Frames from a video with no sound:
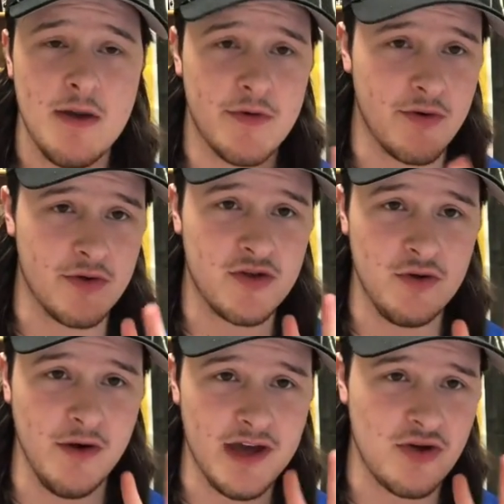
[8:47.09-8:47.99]
But there were
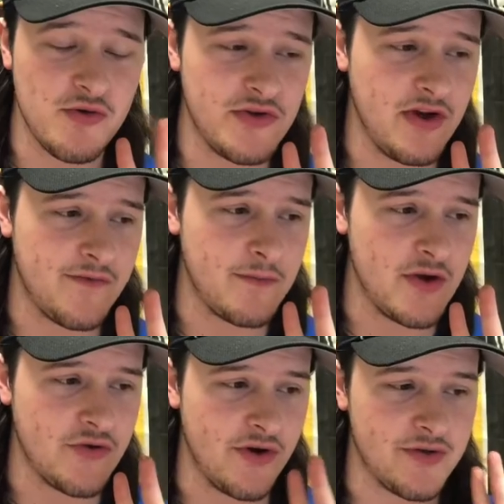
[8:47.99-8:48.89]
two issues here for
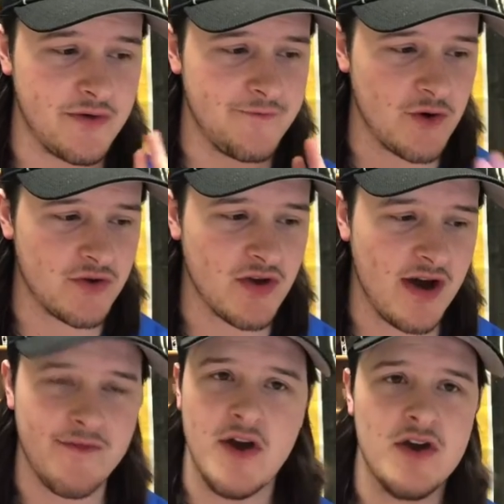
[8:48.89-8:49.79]
Montreal. So first
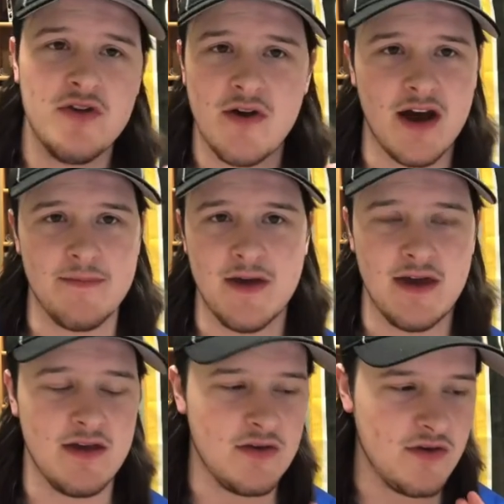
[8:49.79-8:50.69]
off, you gotta be
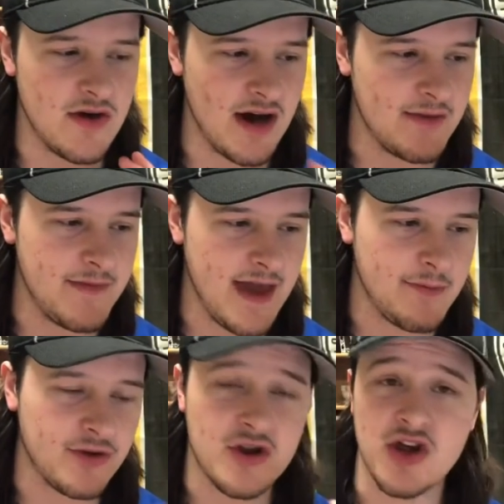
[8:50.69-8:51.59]
you gotta be
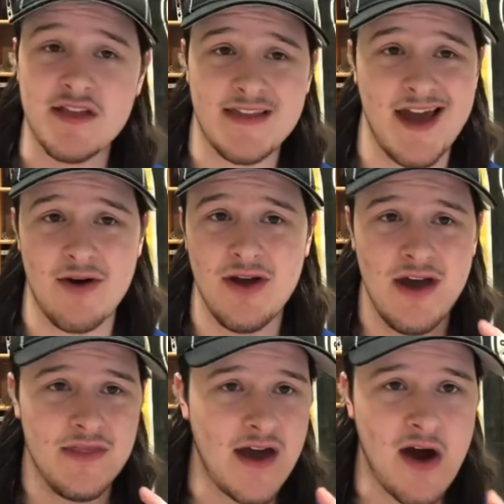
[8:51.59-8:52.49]
able to shut down
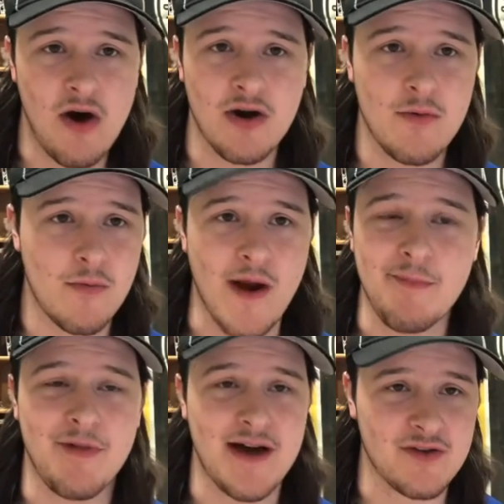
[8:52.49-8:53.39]
that Ottawa
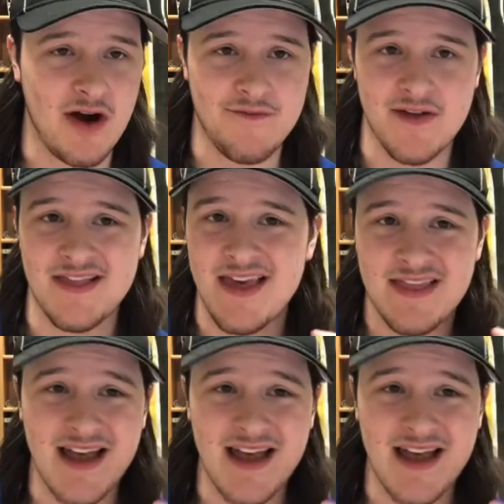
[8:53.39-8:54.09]
Redblacks offense.